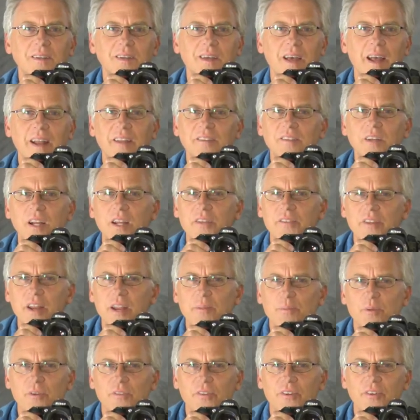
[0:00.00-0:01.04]
And it's not even
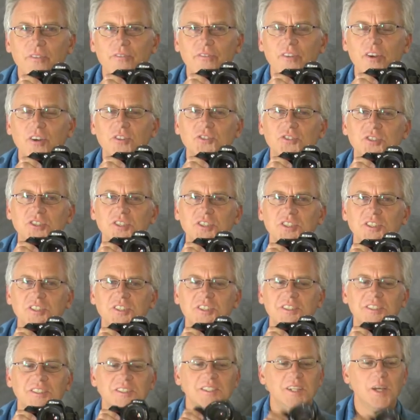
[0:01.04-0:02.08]
April first,
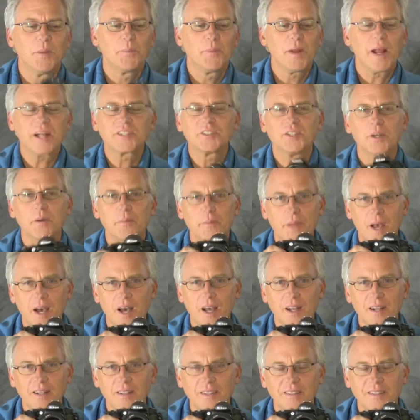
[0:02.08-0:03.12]
but actually I'm
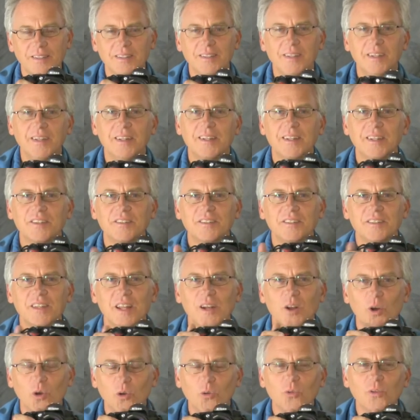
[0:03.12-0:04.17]
not. This is
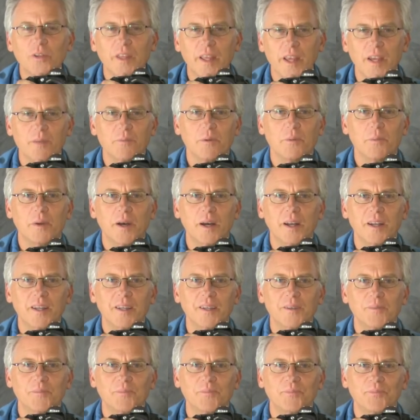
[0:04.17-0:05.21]
an old camera
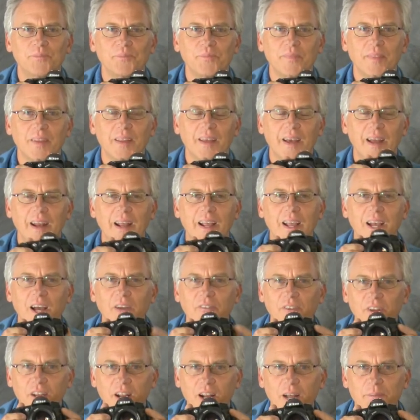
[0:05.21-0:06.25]
body. And I
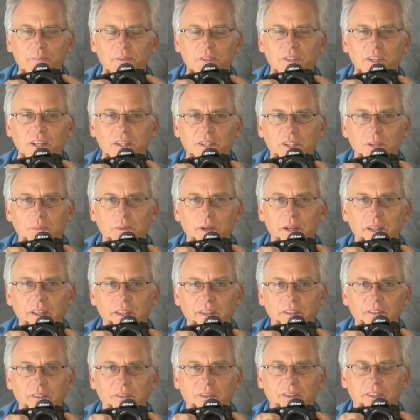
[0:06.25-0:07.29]
covered it up so that nobody
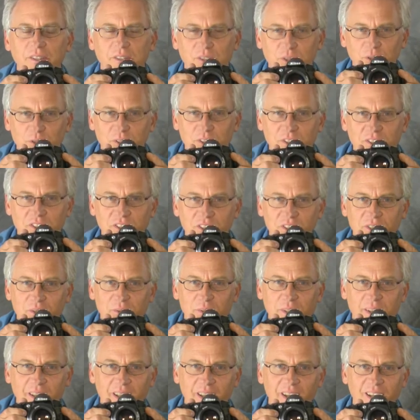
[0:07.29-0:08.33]
is too concerned
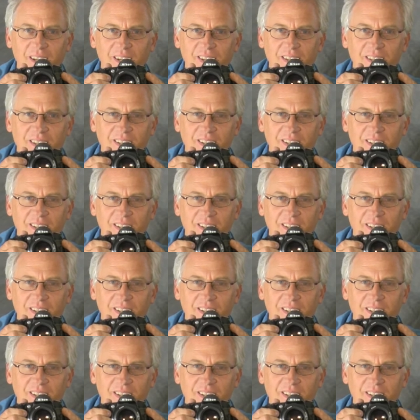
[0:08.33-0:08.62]
with that.